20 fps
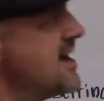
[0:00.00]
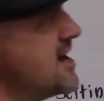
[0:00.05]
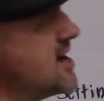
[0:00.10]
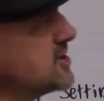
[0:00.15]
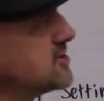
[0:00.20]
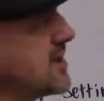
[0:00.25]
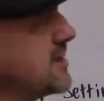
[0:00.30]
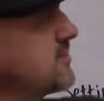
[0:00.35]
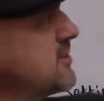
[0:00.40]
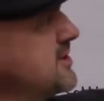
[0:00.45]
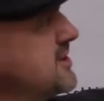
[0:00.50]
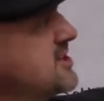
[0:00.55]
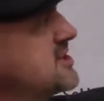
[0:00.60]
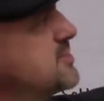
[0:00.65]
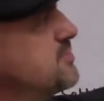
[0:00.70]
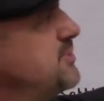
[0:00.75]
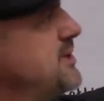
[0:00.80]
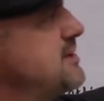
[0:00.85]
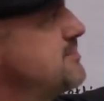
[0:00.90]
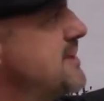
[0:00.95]
So I'm going to
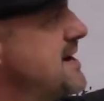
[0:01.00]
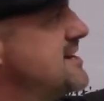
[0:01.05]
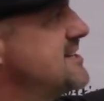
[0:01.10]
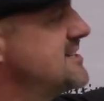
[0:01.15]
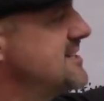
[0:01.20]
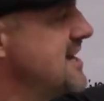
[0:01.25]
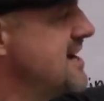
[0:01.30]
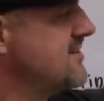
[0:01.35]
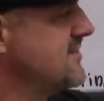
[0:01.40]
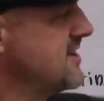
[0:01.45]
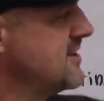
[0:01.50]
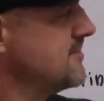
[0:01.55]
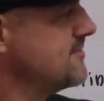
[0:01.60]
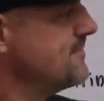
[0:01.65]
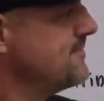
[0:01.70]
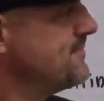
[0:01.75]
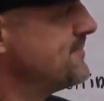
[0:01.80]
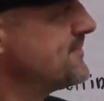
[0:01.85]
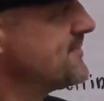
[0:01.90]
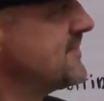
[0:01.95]
split my 7
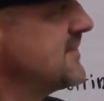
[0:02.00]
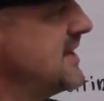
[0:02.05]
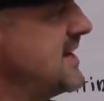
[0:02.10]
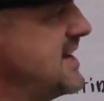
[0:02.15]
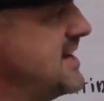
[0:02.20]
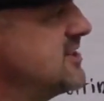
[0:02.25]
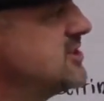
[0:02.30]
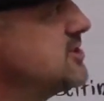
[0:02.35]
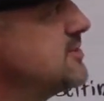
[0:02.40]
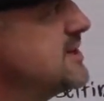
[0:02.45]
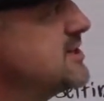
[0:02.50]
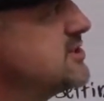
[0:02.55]
into